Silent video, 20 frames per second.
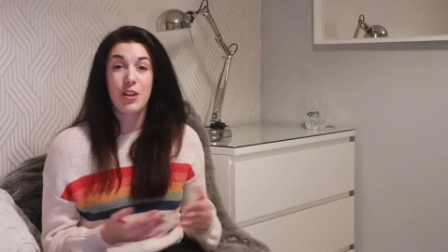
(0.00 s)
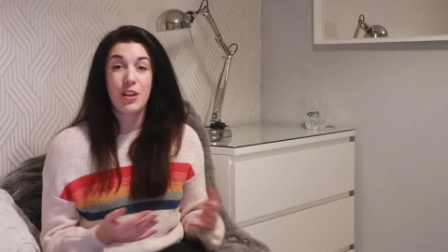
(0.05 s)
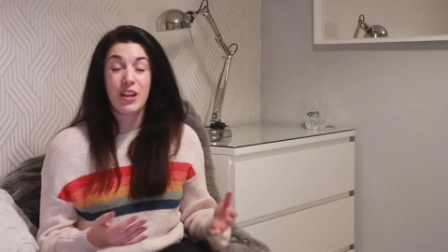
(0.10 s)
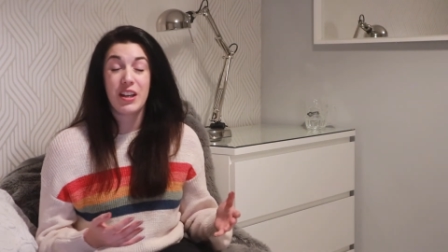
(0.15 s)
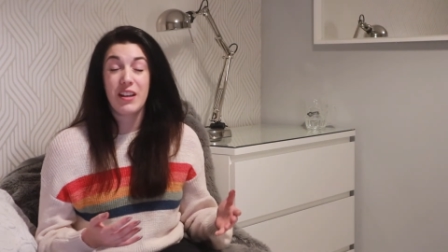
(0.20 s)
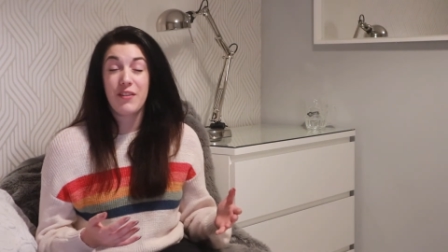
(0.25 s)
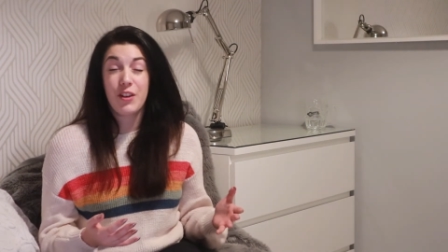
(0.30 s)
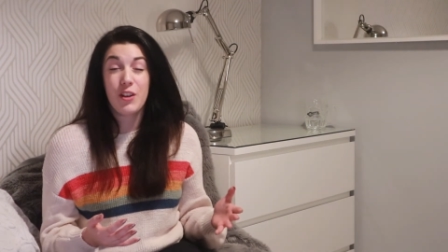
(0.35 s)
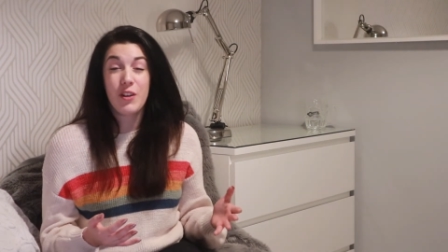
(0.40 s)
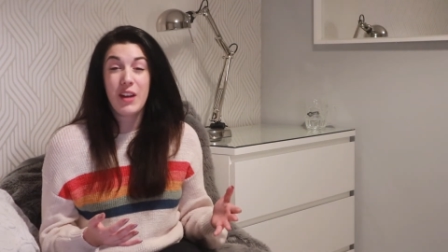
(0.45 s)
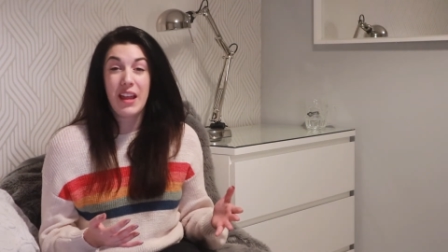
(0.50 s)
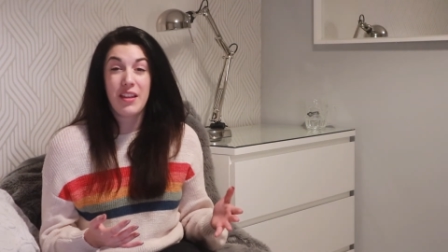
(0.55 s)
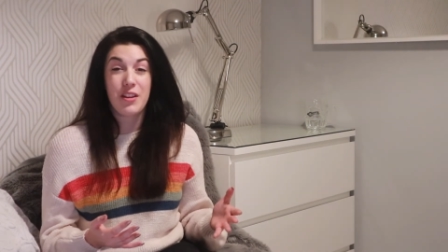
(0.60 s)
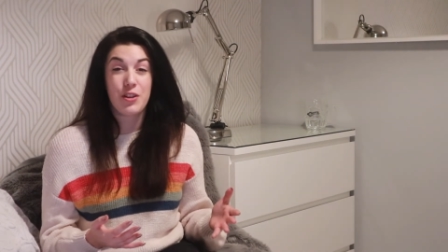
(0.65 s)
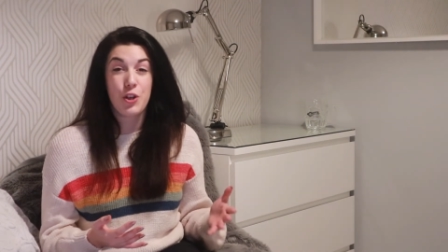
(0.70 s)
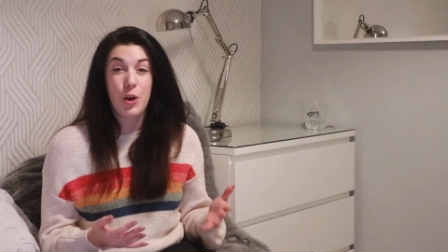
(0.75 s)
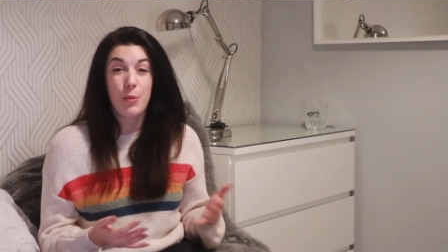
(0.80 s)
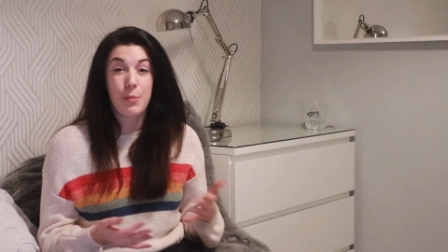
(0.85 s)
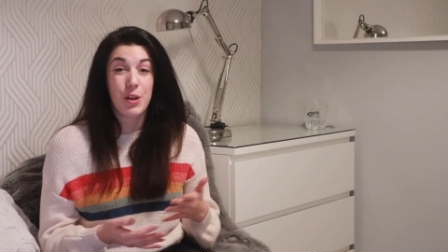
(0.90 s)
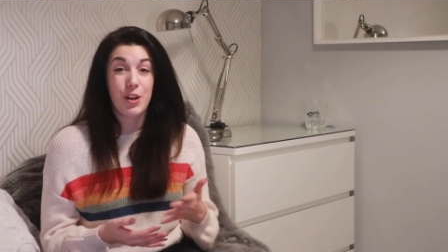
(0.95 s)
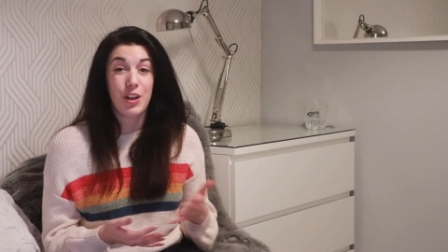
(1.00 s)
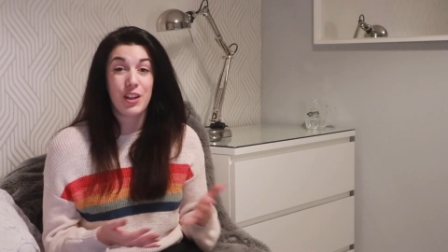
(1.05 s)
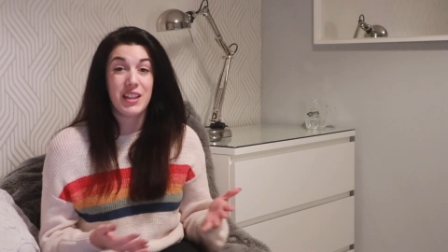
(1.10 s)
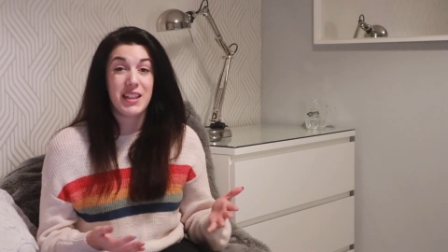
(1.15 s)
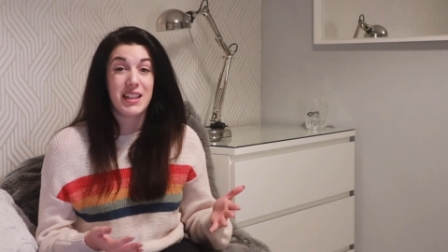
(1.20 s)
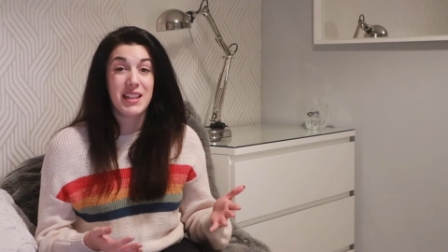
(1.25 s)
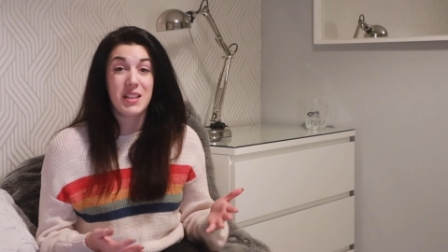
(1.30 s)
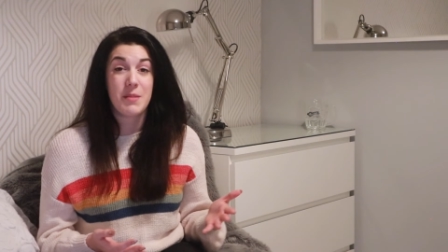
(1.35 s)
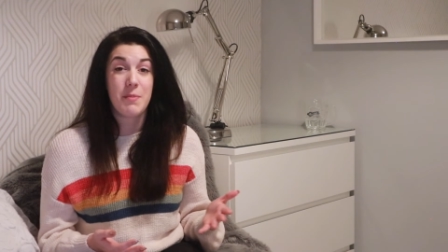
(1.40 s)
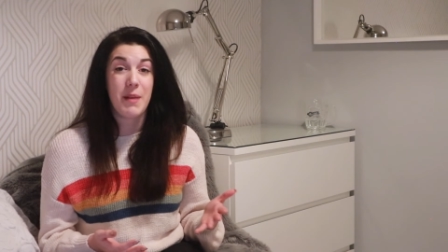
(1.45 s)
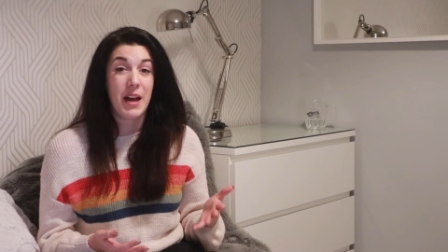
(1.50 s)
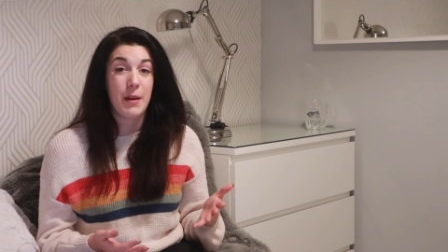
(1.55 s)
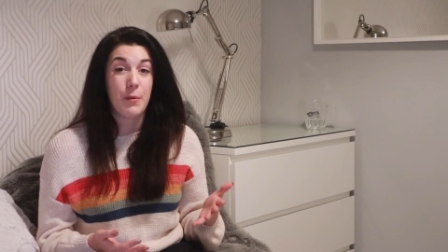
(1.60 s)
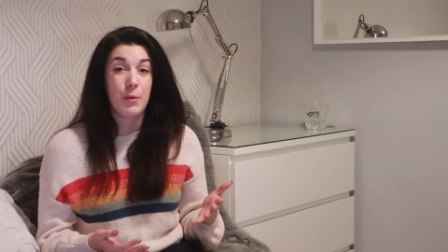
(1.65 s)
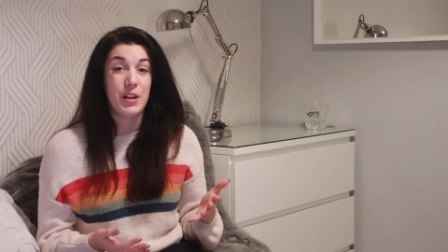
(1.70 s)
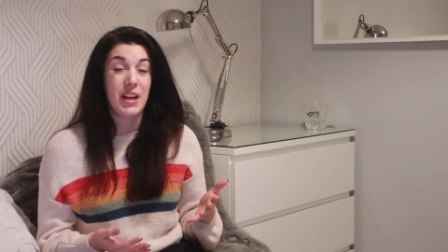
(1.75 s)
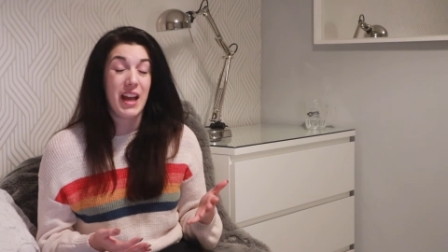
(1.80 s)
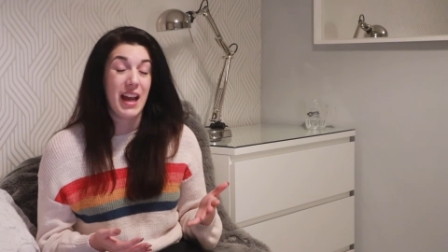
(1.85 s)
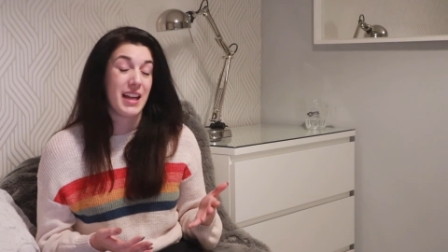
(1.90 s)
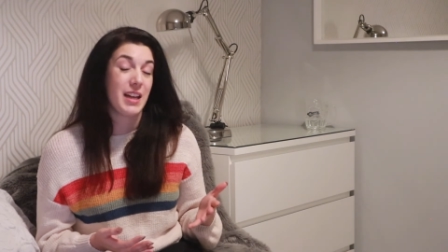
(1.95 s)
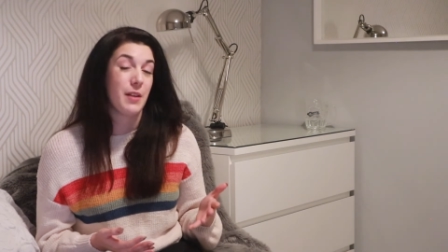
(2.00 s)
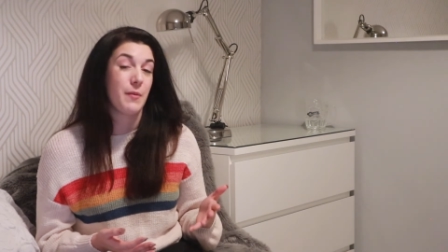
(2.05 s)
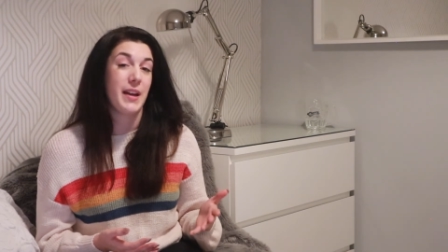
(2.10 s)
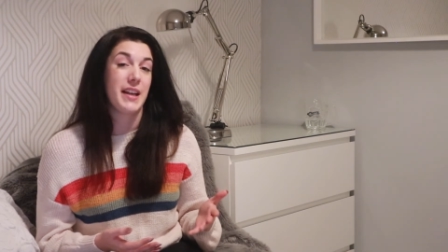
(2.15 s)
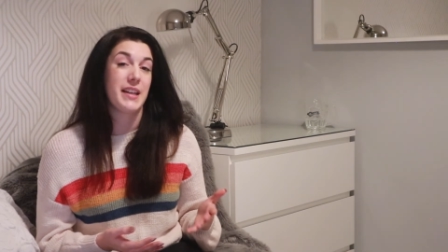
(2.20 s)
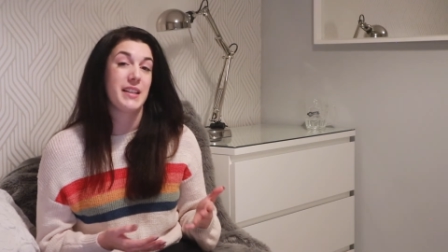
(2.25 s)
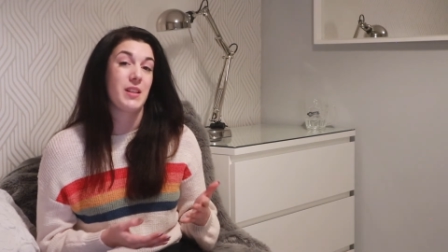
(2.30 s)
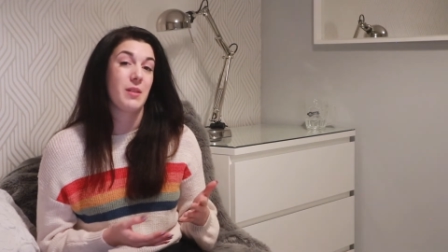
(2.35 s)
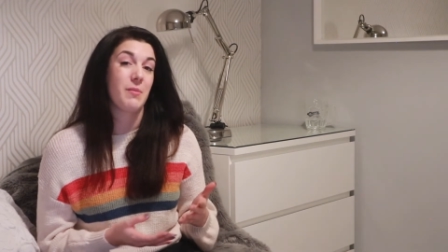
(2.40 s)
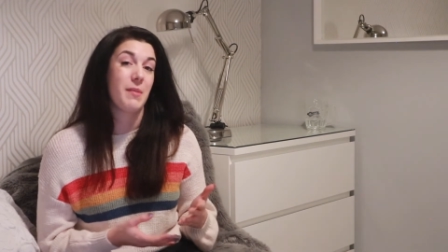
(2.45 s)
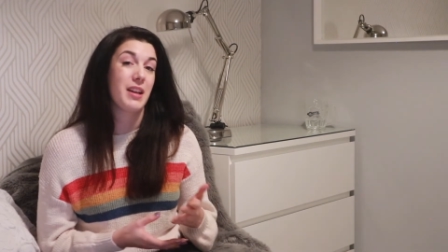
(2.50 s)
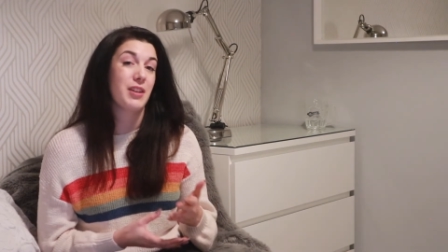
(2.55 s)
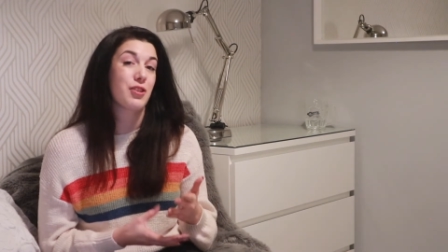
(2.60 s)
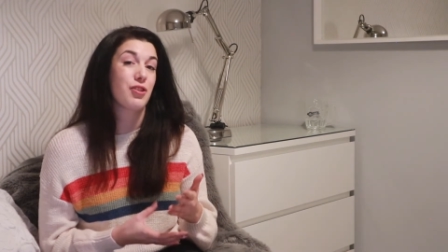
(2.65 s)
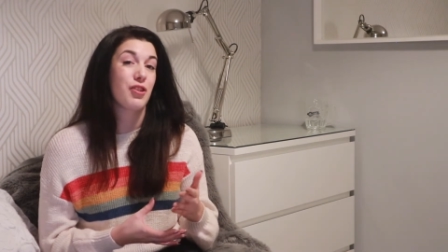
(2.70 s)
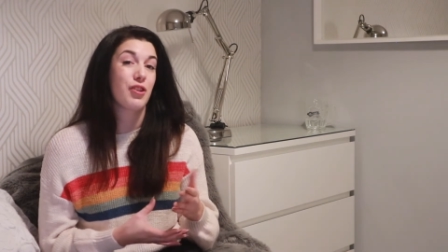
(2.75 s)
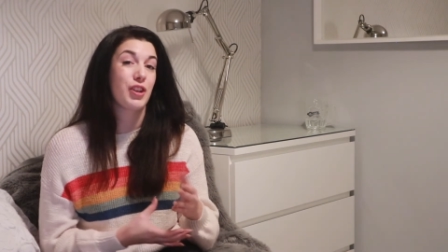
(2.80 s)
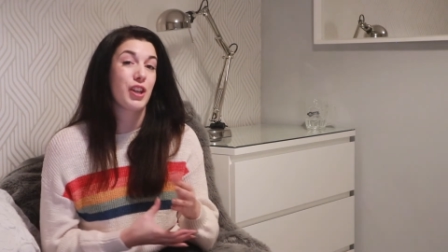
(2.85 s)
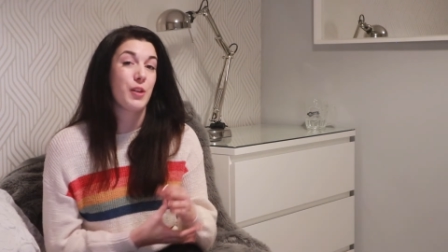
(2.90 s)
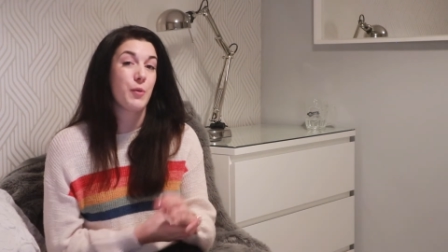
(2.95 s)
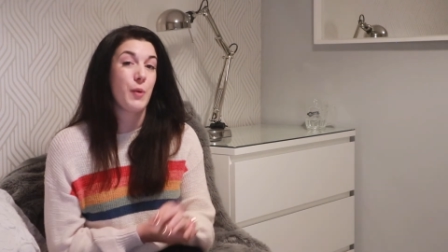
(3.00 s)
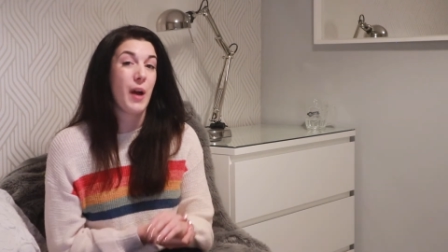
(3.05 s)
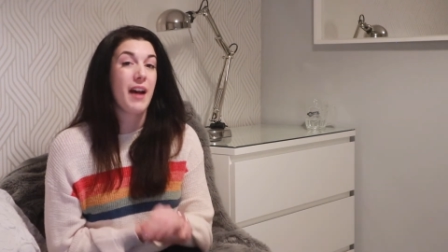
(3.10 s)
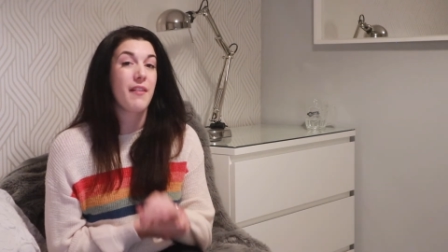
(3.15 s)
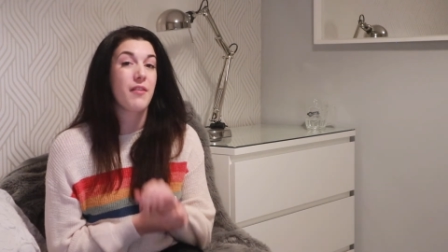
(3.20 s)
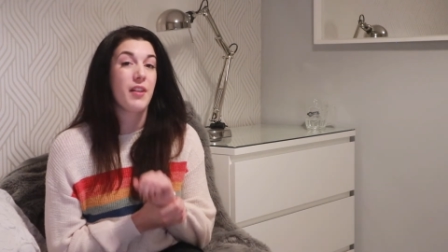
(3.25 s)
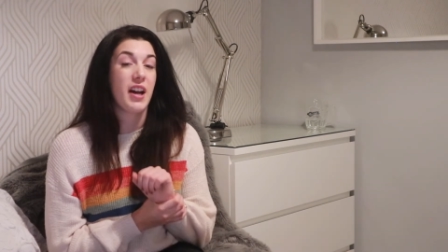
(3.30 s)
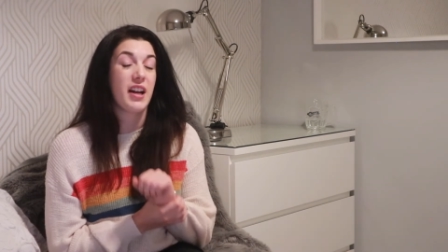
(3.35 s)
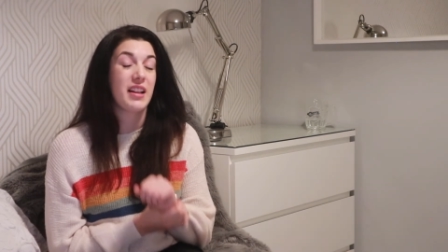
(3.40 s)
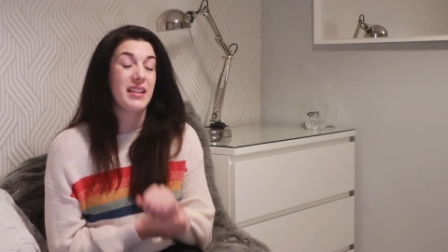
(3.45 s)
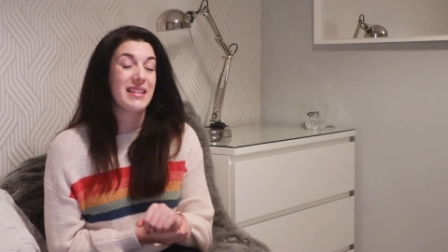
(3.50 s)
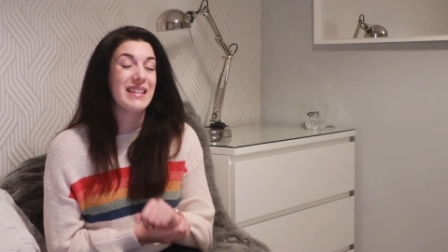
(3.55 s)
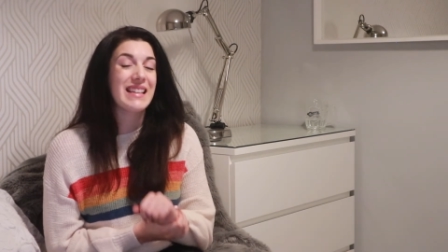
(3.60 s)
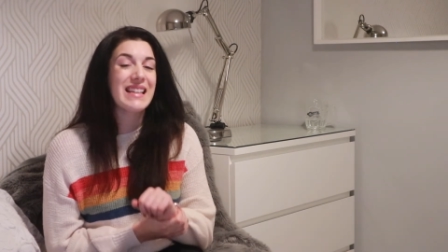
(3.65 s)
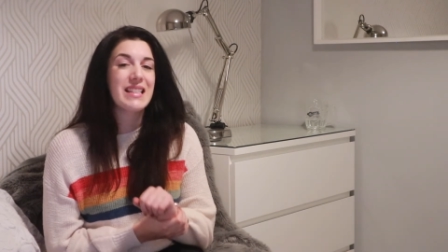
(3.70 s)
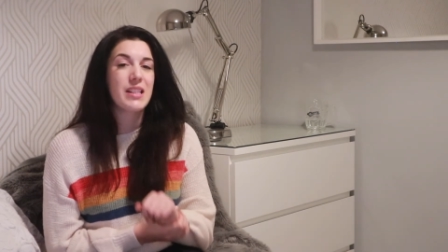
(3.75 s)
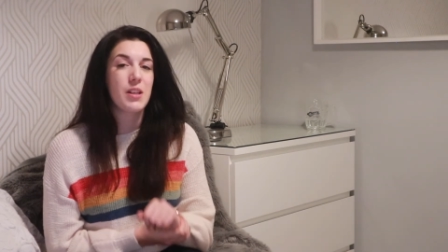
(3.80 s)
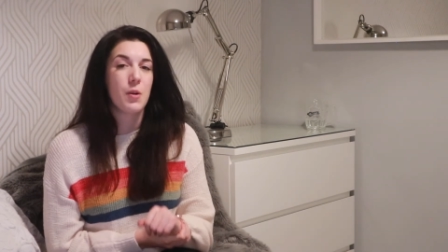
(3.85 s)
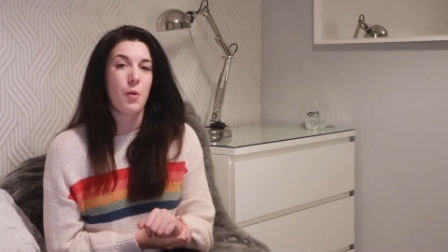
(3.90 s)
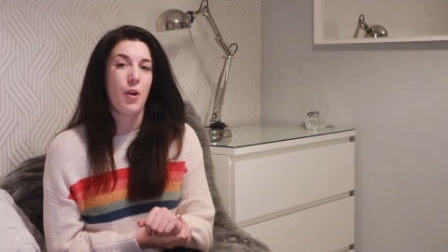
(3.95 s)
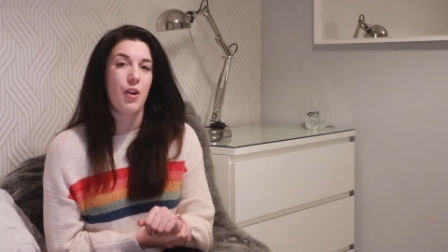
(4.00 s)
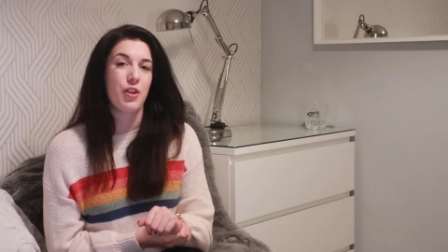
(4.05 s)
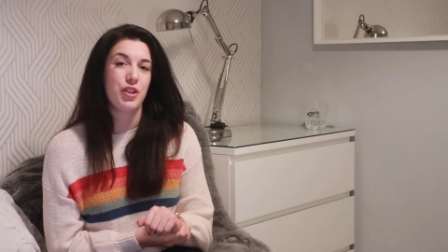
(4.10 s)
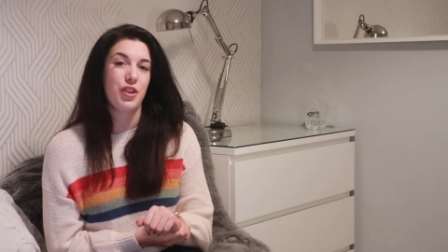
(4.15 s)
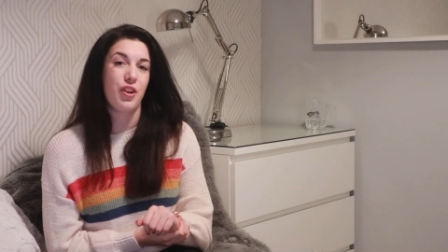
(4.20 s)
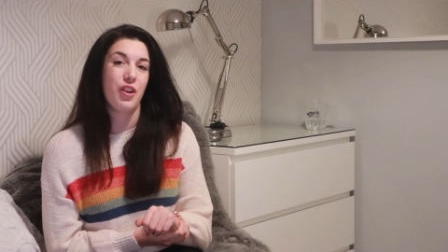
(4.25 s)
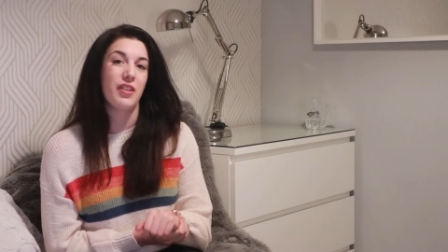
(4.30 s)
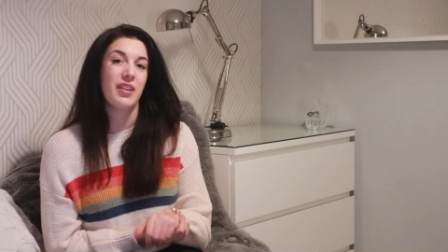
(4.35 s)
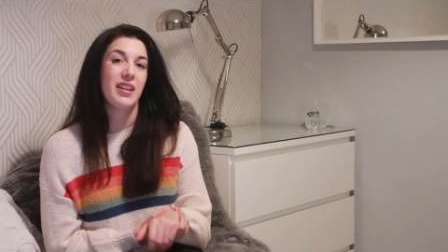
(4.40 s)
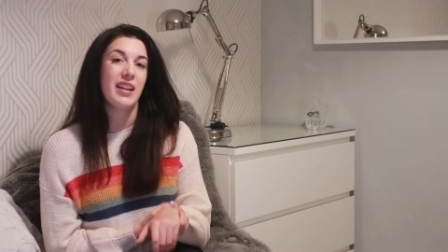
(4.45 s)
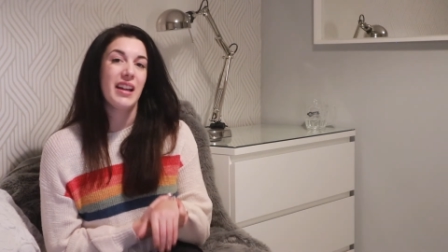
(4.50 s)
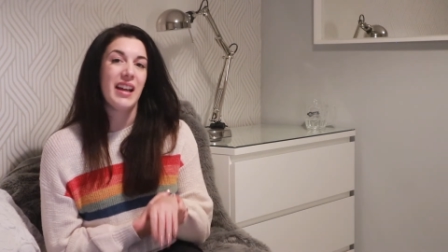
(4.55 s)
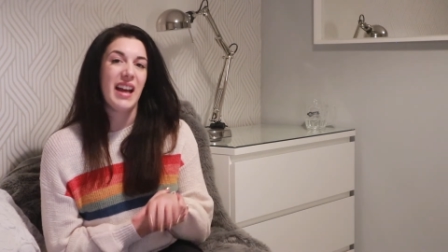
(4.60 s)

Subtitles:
if you get the job, you're going to need to buy one anyway, so make sure you have at least a watch on,